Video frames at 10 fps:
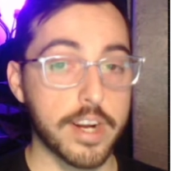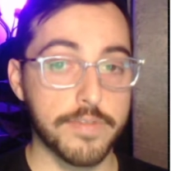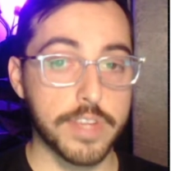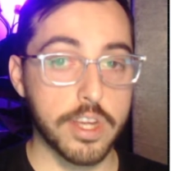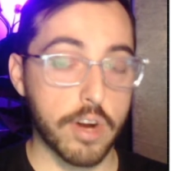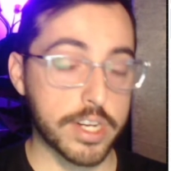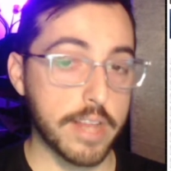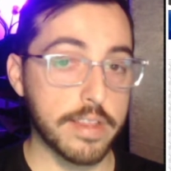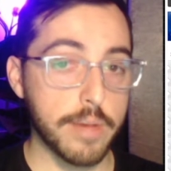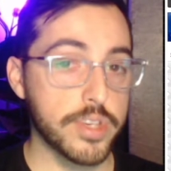if DRX
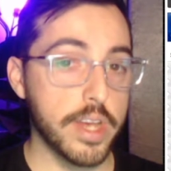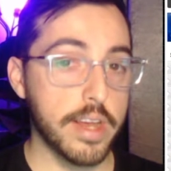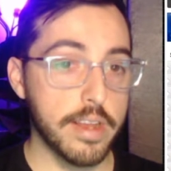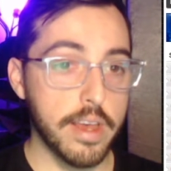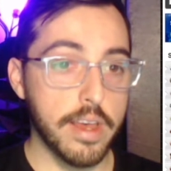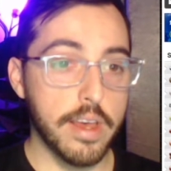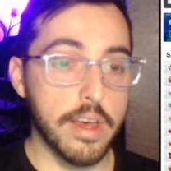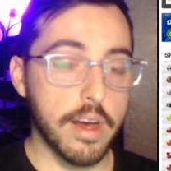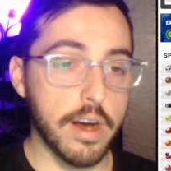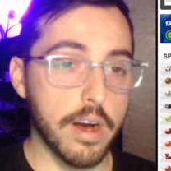had the upset.
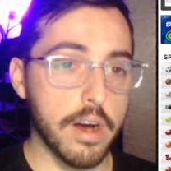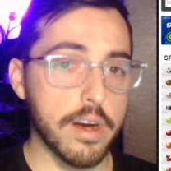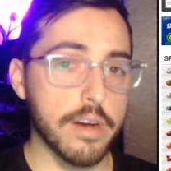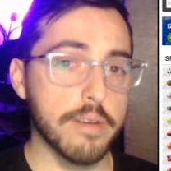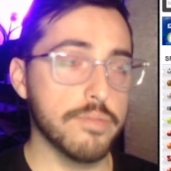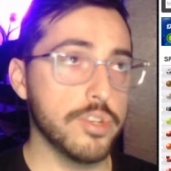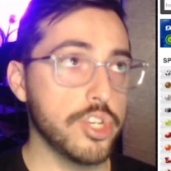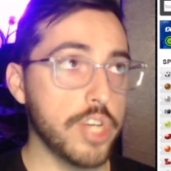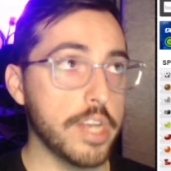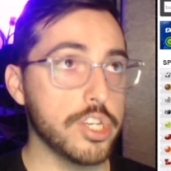
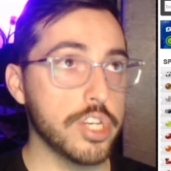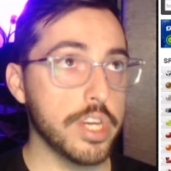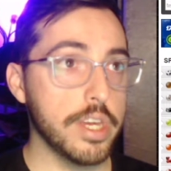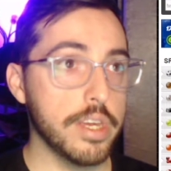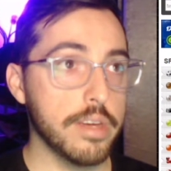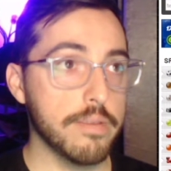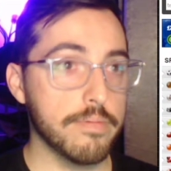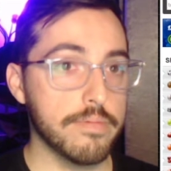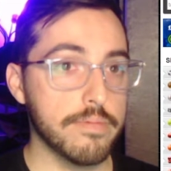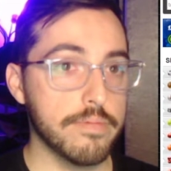Gen.G
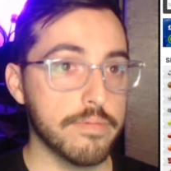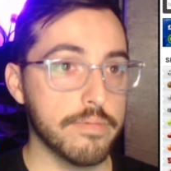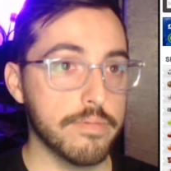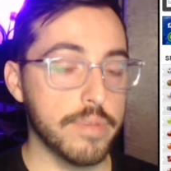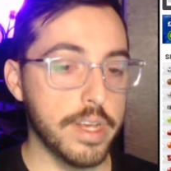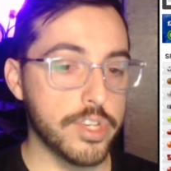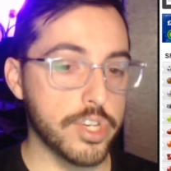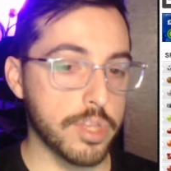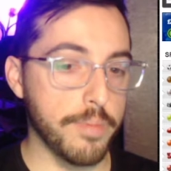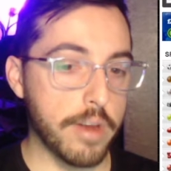is
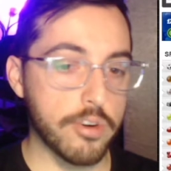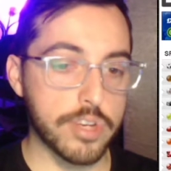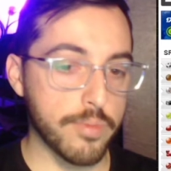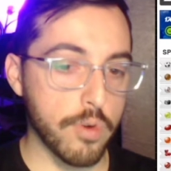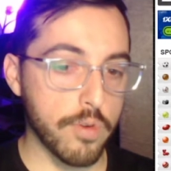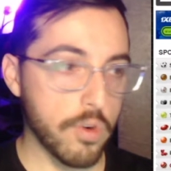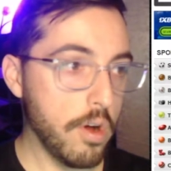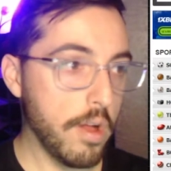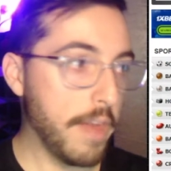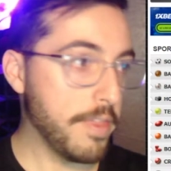just the better team
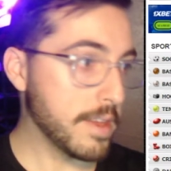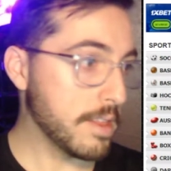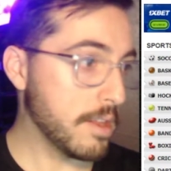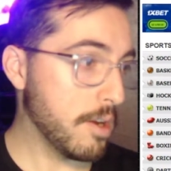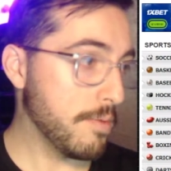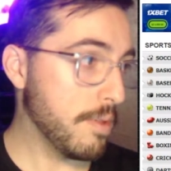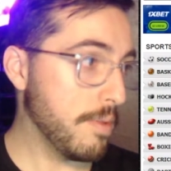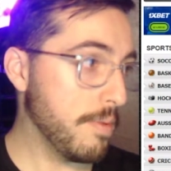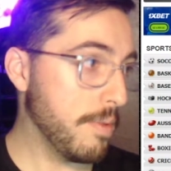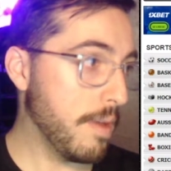overall. I think that
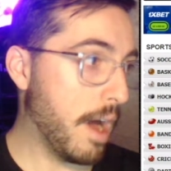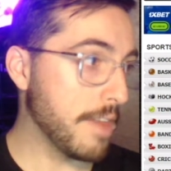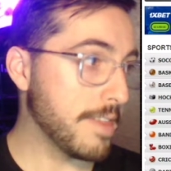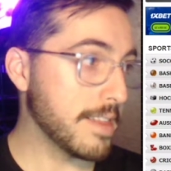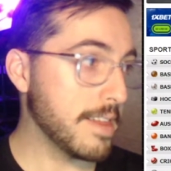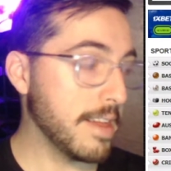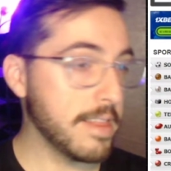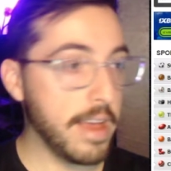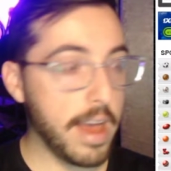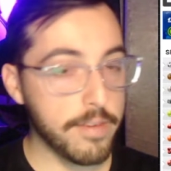
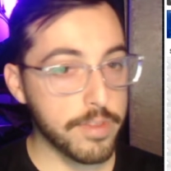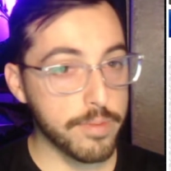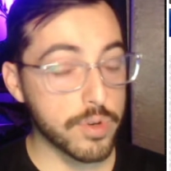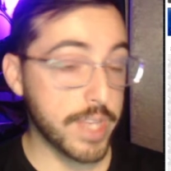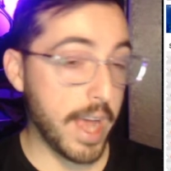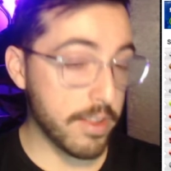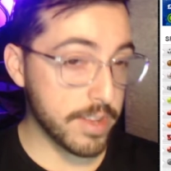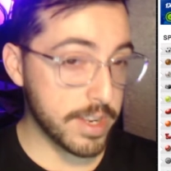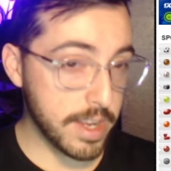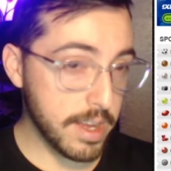they have the most
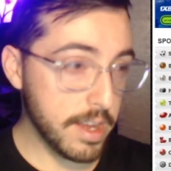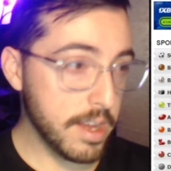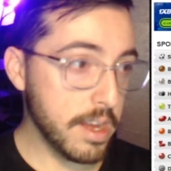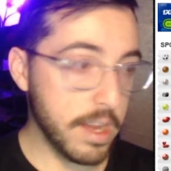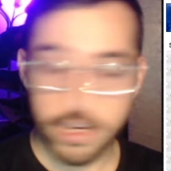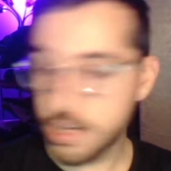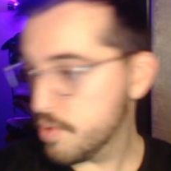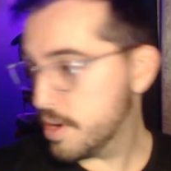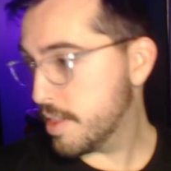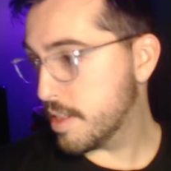talent in
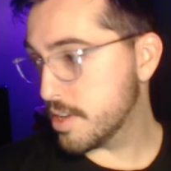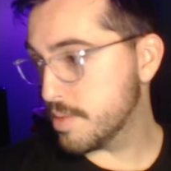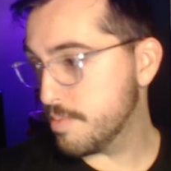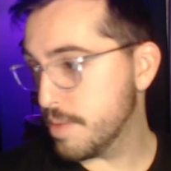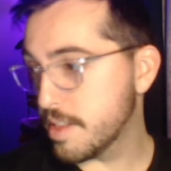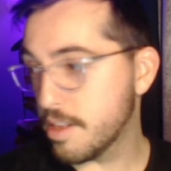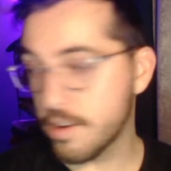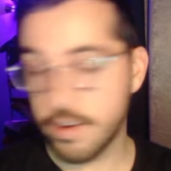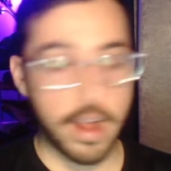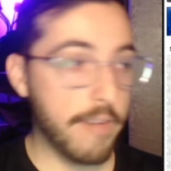Korea. That doesn't mean that
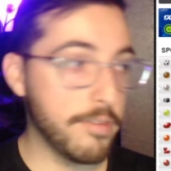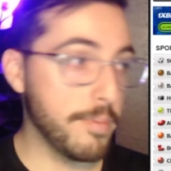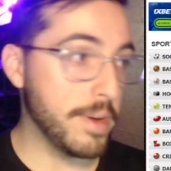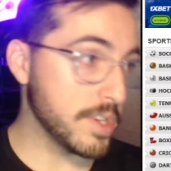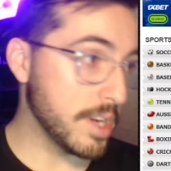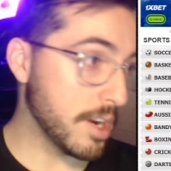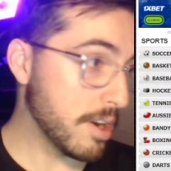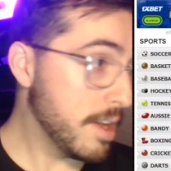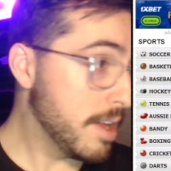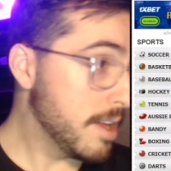they're going to have the best
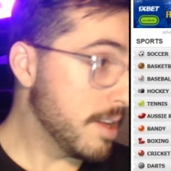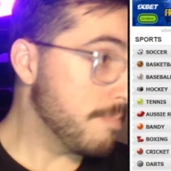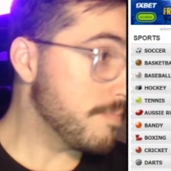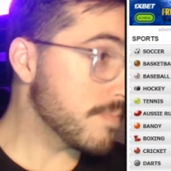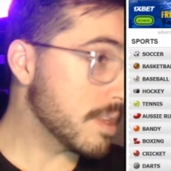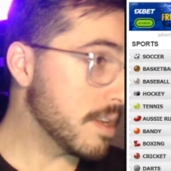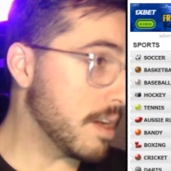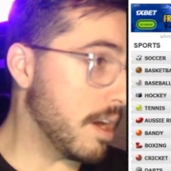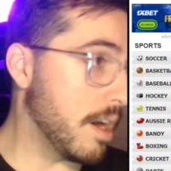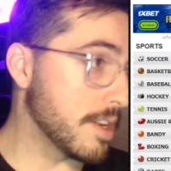year
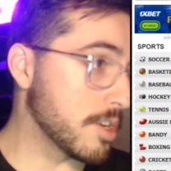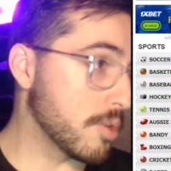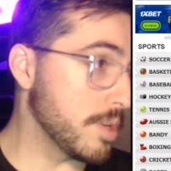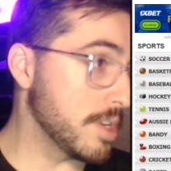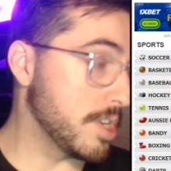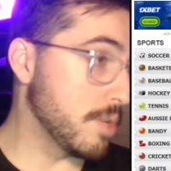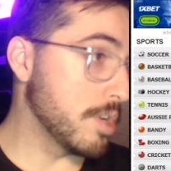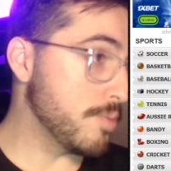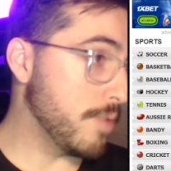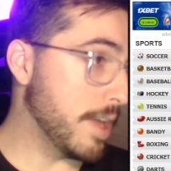in Korea.
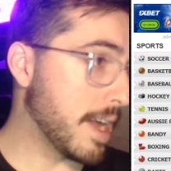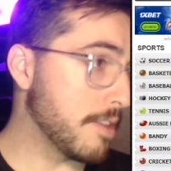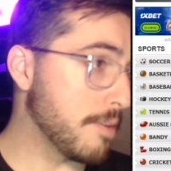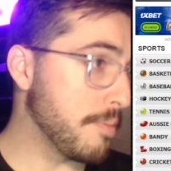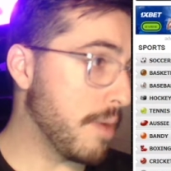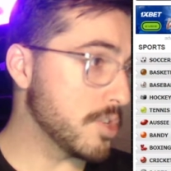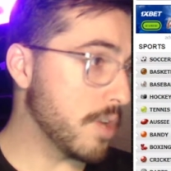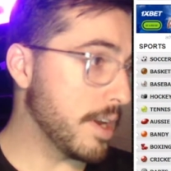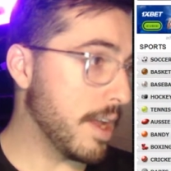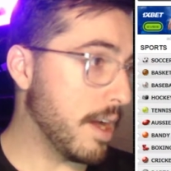T1's playing out of their minds
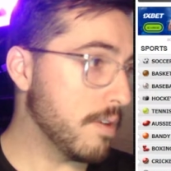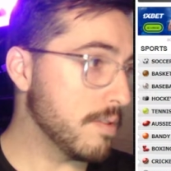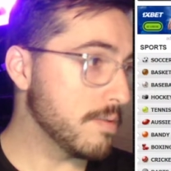right now.